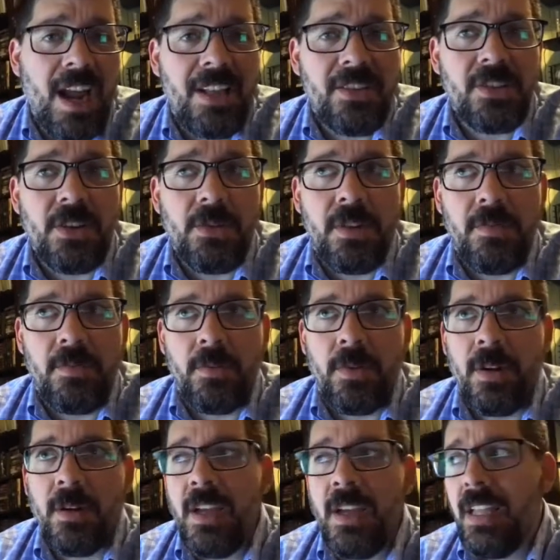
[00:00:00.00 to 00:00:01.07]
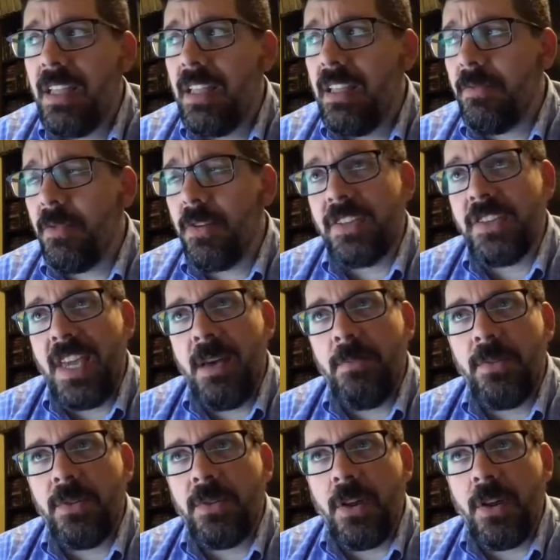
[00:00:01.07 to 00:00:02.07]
So if we're, for example,